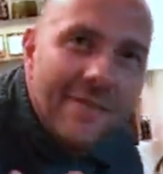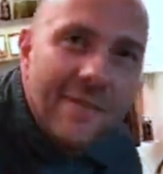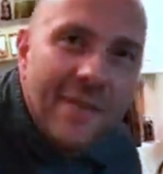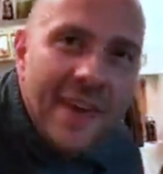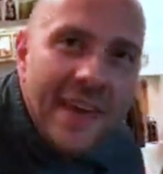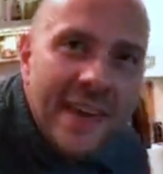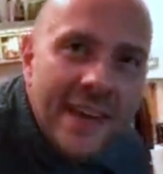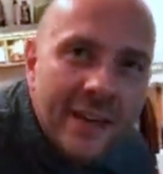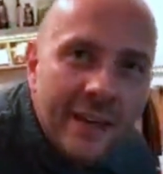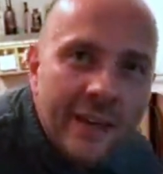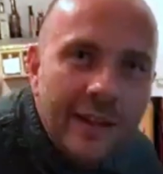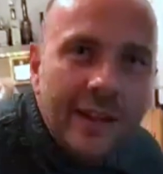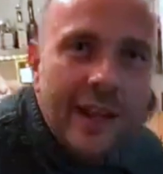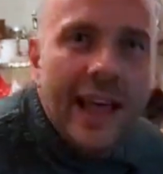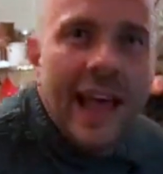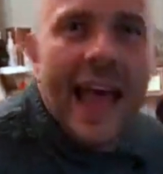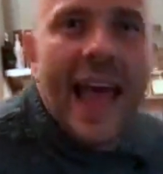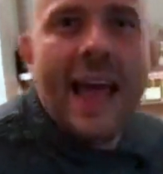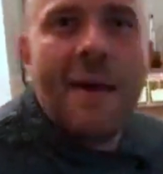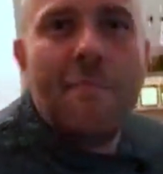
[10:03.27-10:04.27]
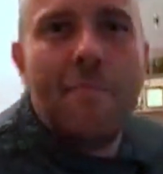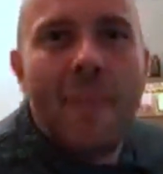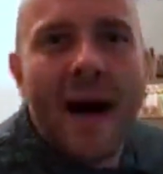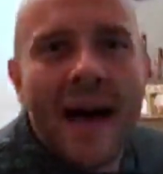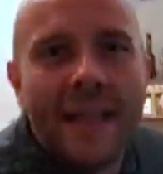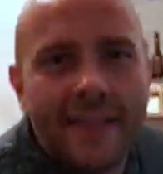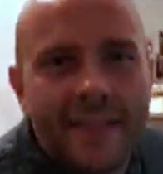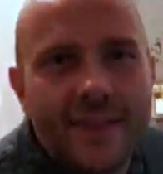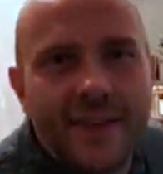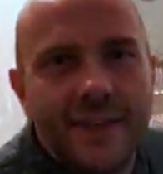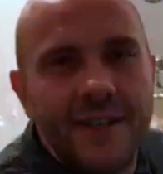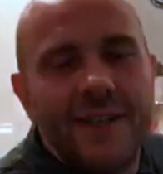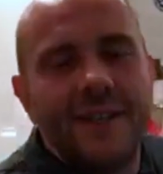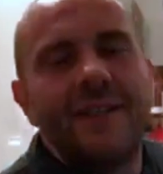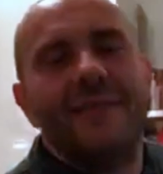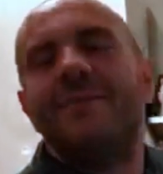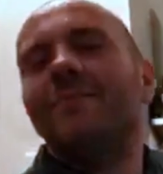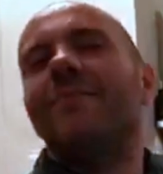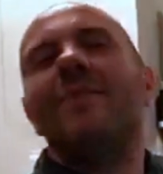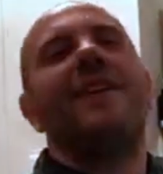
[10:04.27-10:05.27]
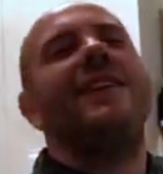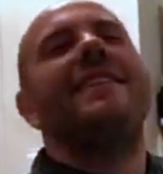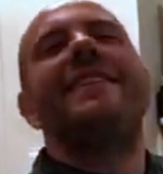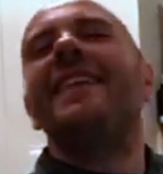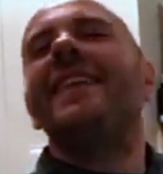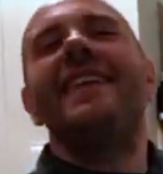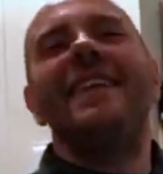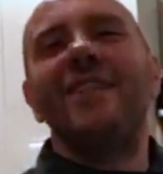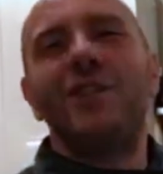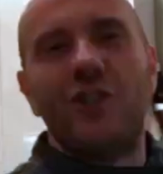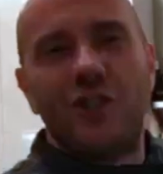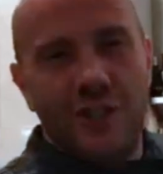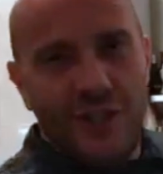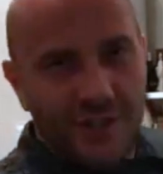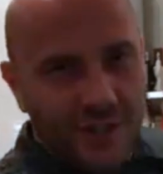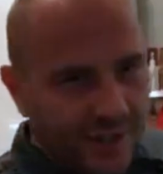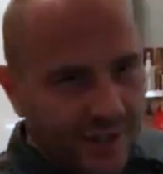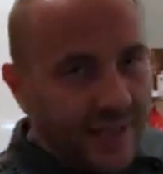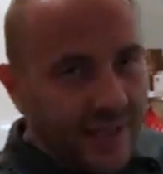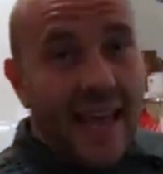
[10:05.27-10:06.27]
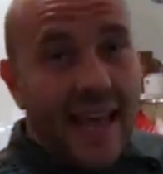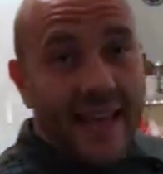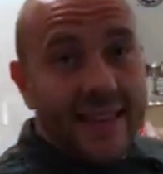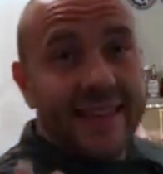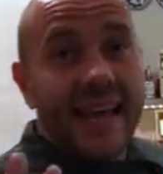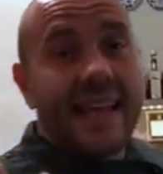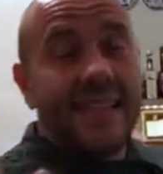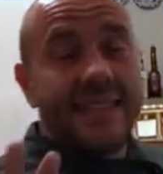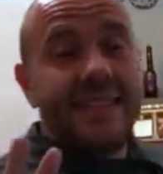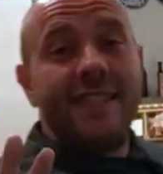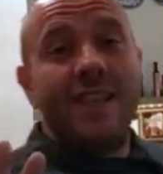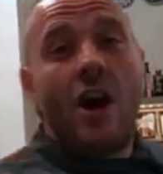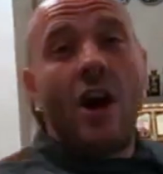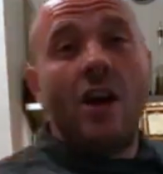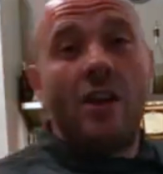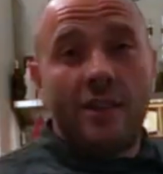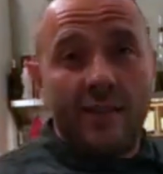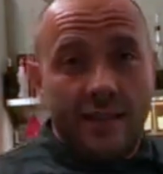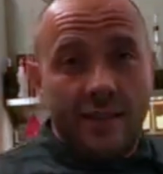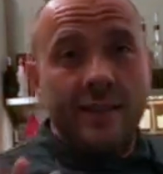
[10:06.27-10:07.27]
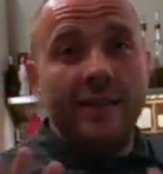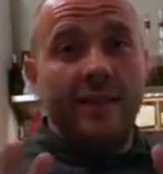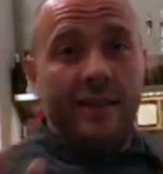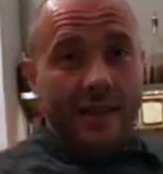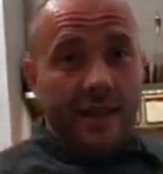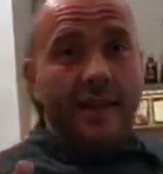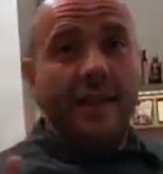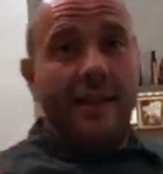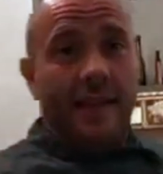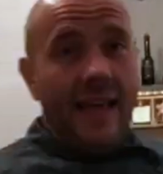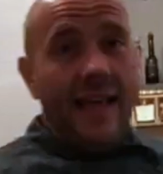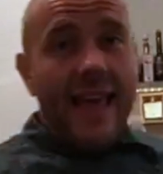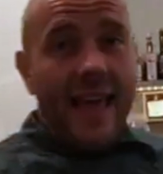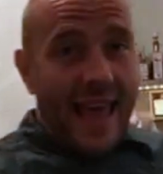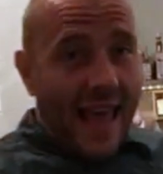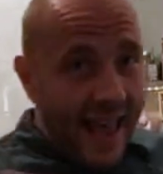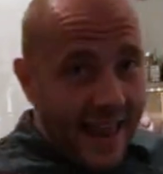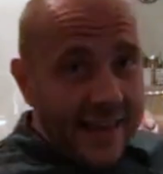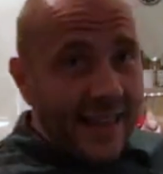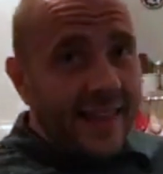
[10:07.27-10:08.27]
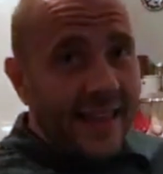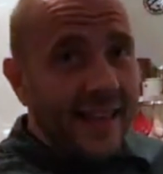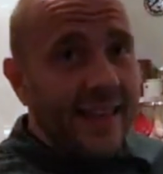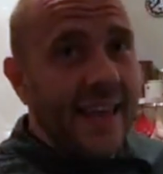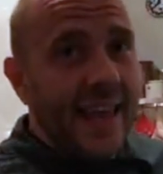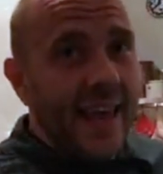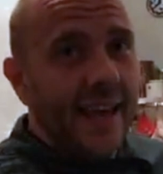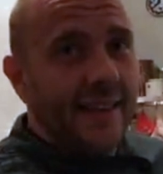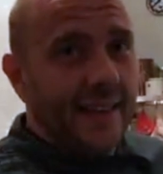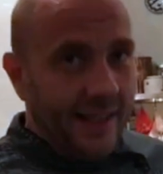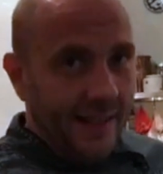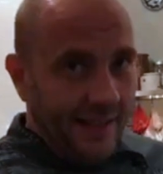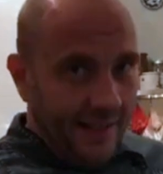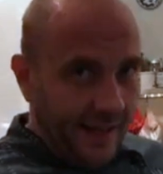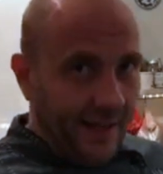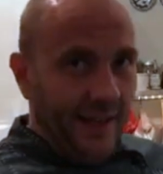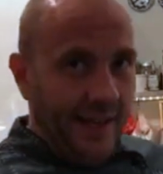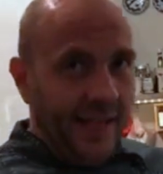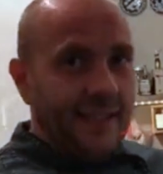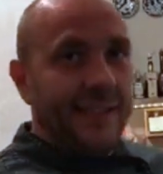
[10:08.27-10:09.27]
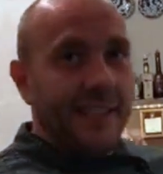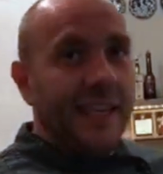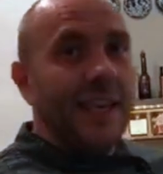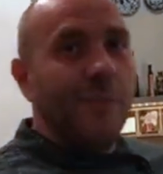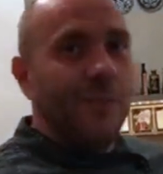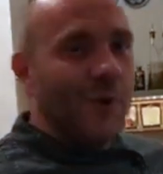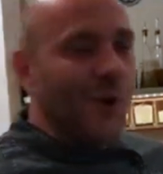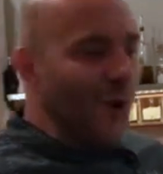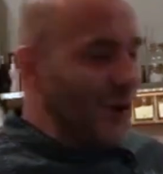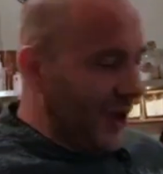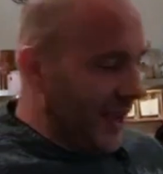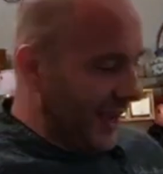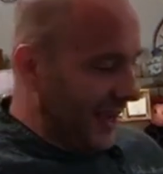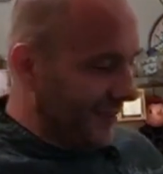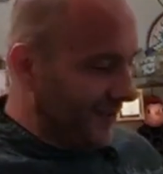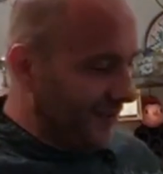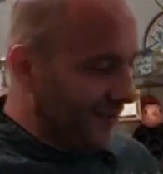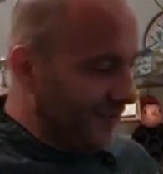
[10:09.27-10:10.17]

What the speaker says: Veal and butter, delicious. And that's not anything yet. Let's keep cooking.